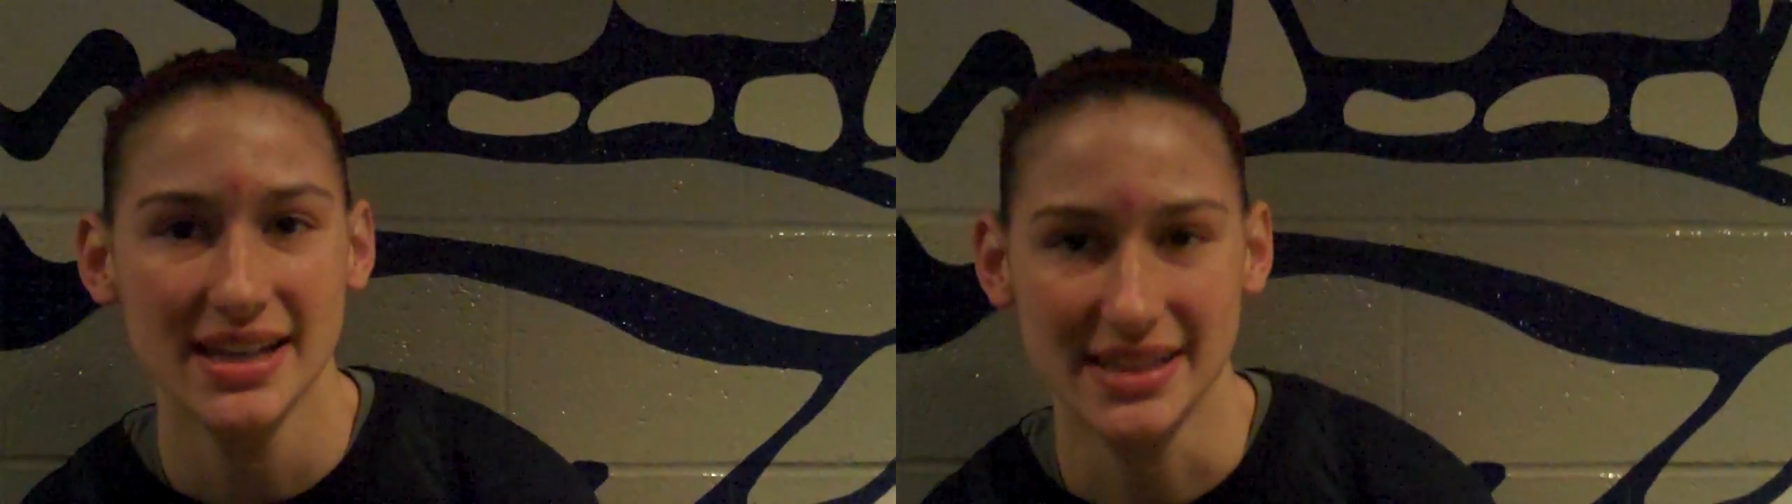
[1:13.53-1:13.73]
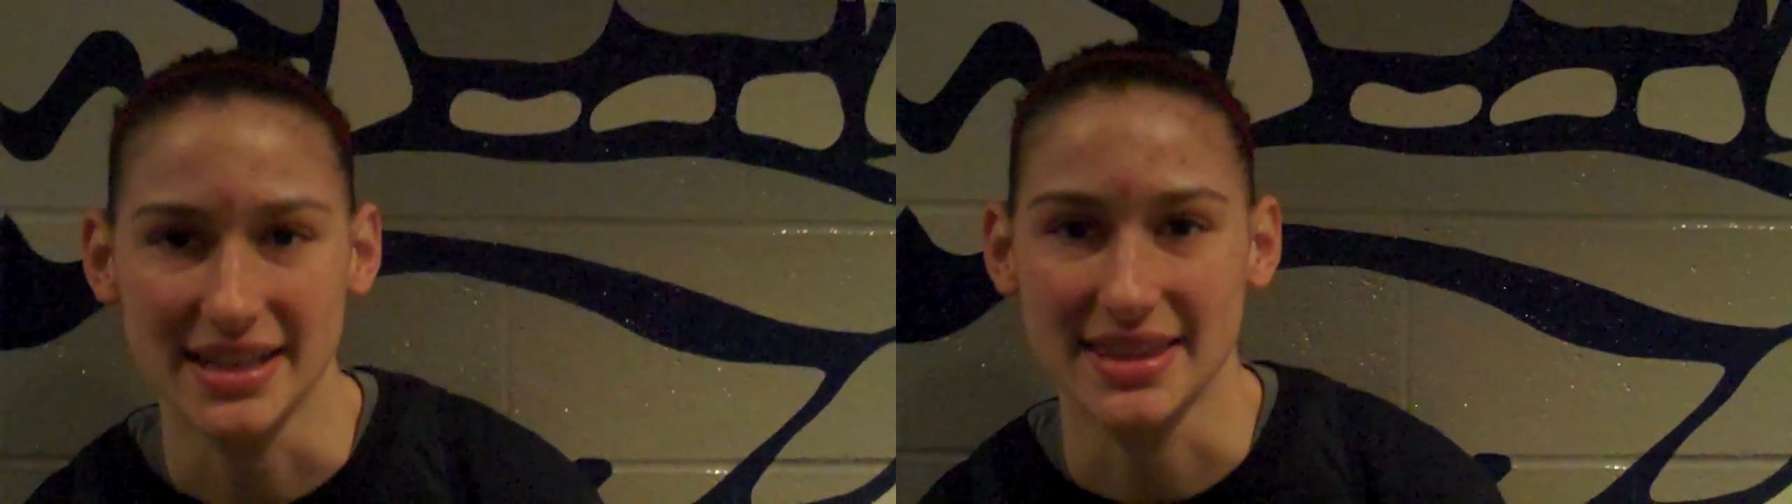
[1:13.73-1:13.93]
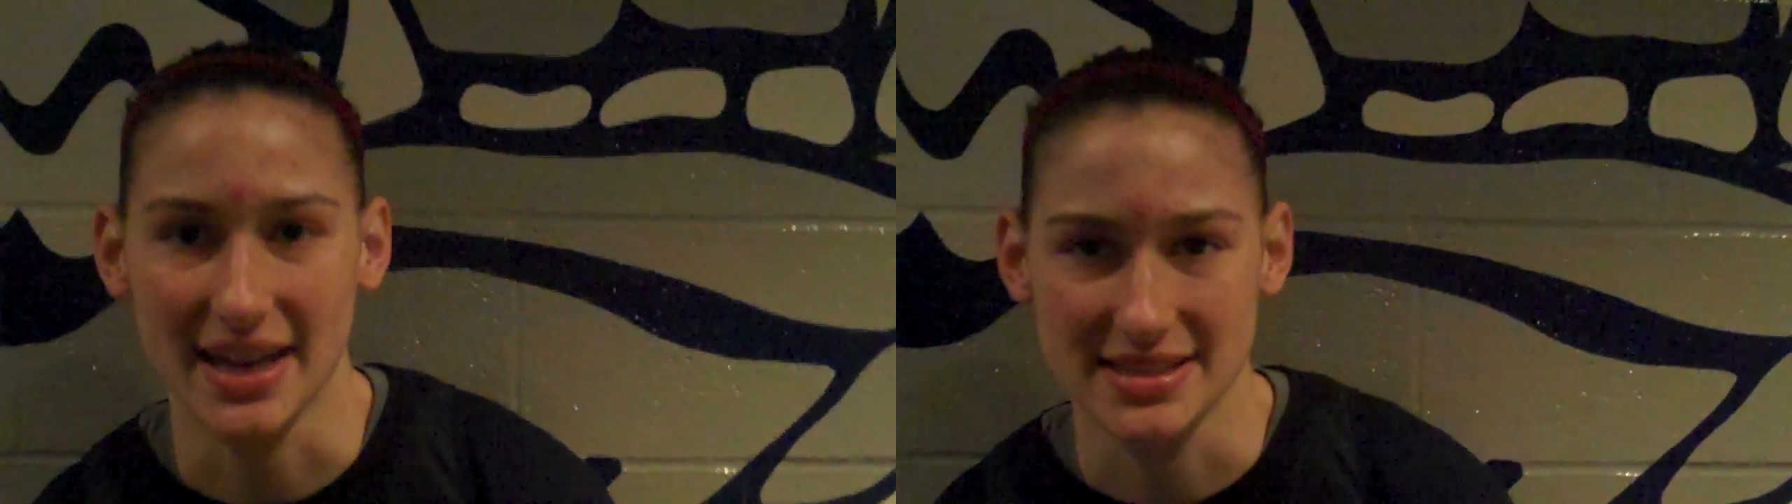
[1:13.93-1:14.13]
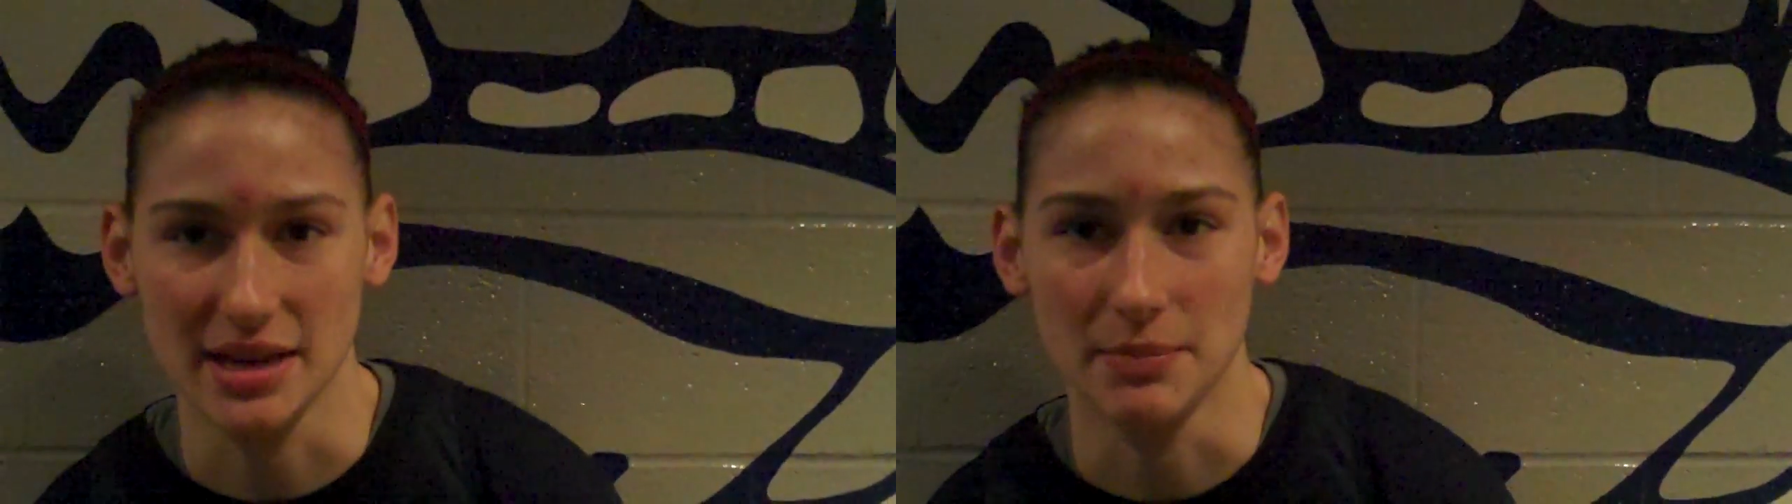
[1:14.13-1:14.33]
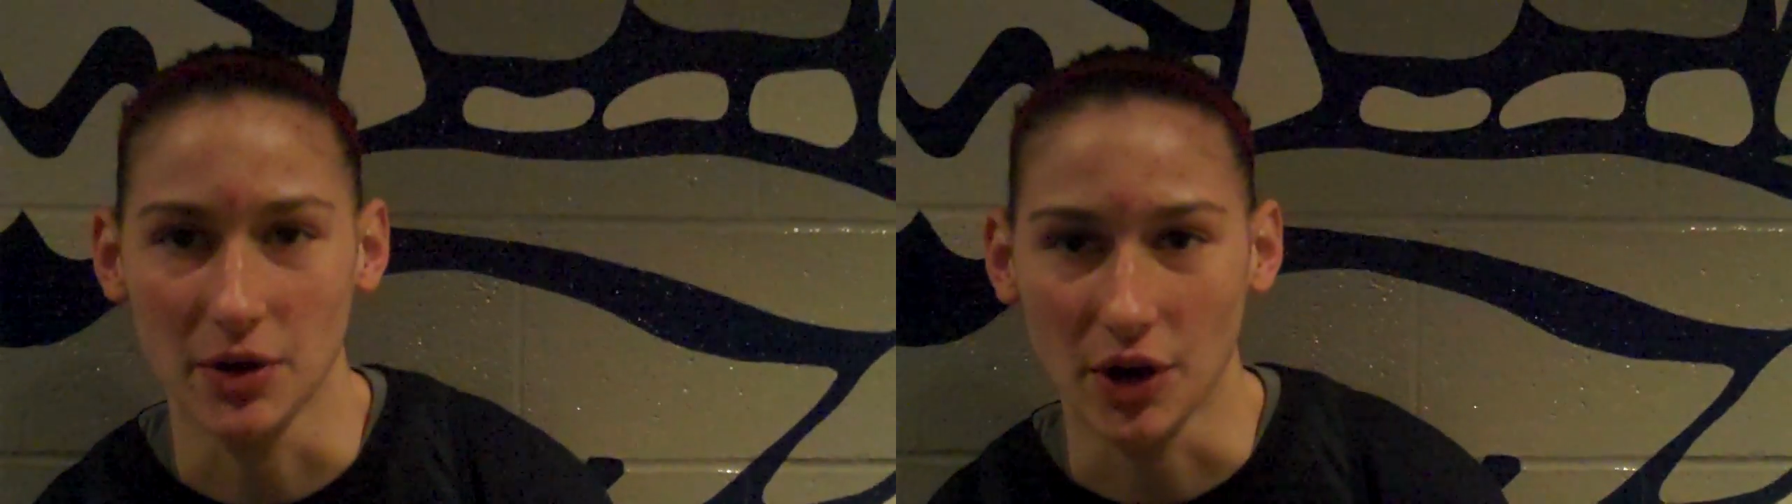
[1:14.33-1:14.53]
to get that
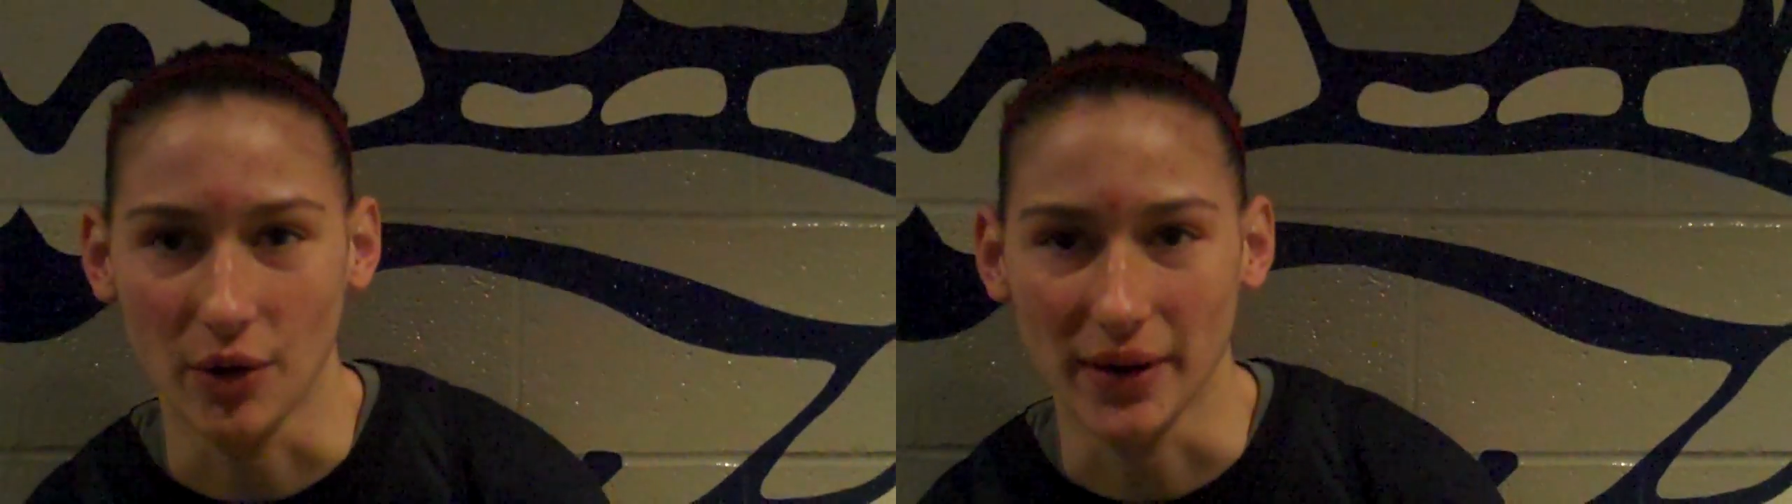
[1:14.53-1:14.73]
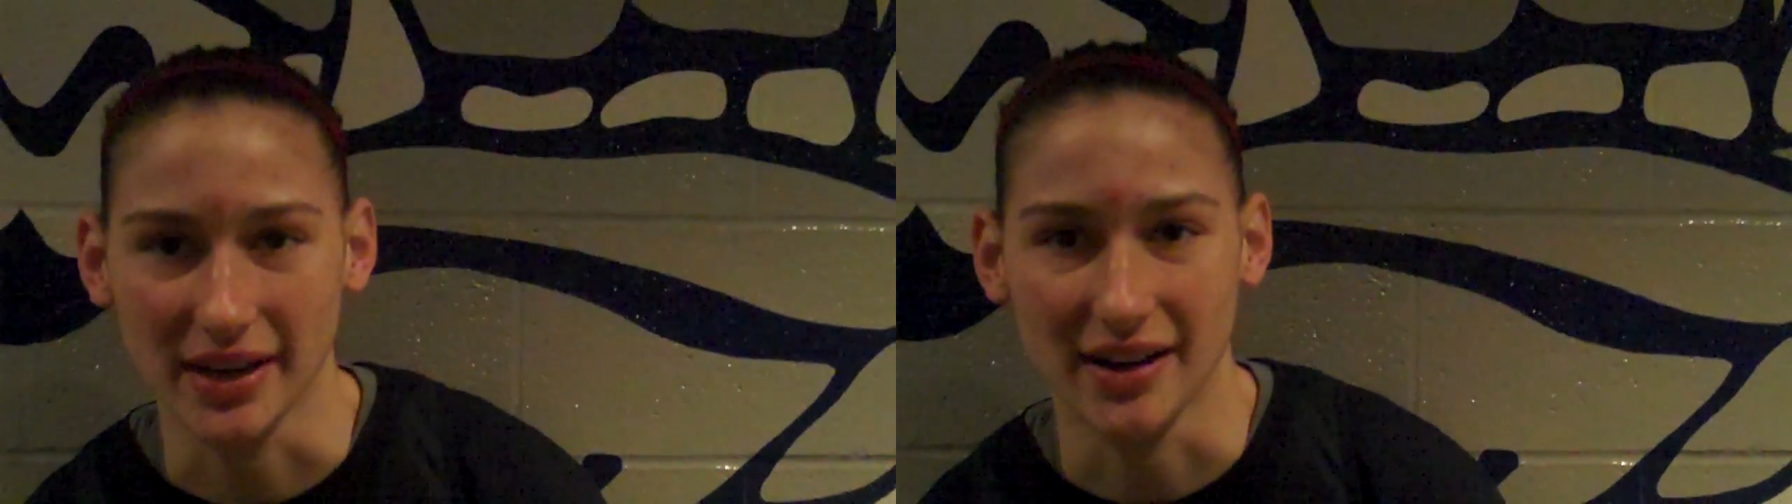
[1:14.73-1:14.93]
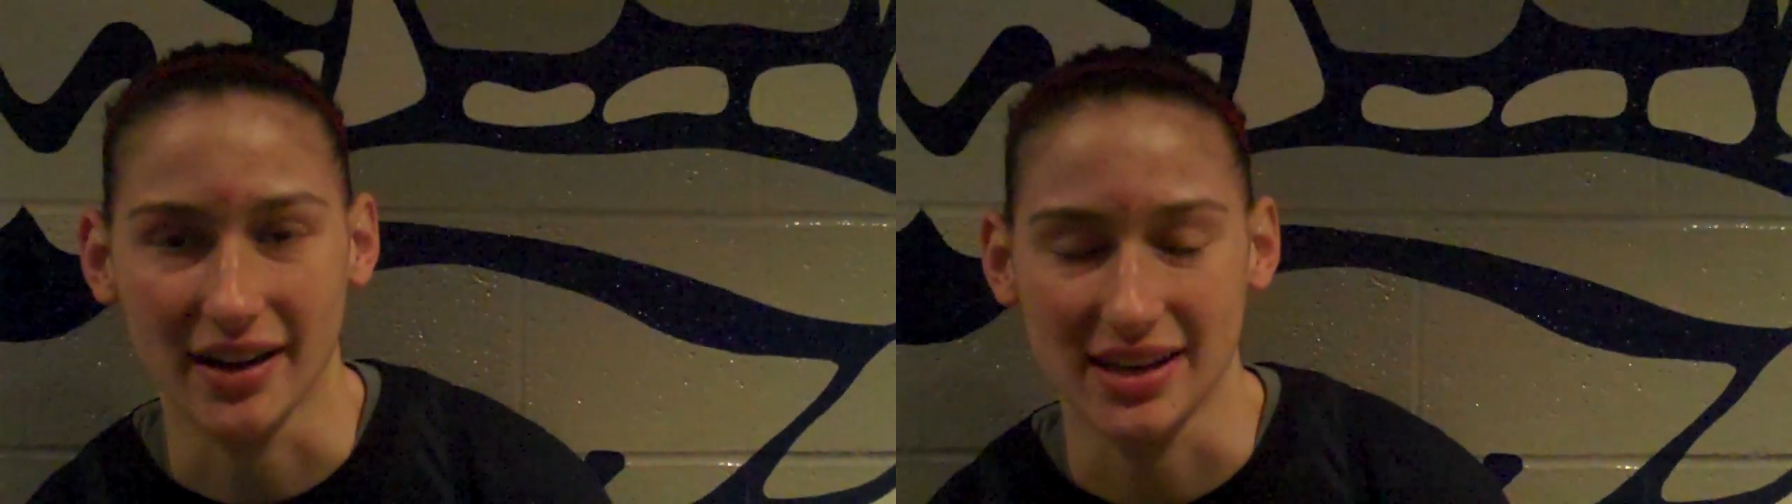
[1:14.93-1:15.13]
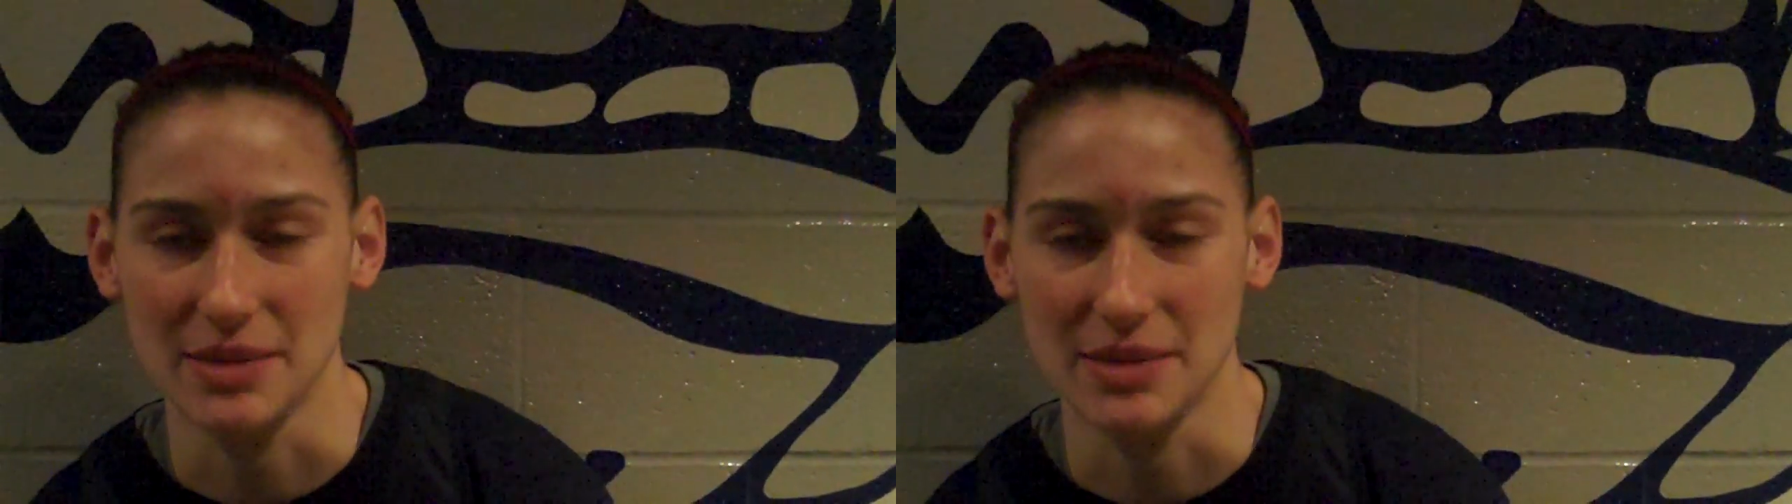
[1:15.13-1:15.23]
tempo going and not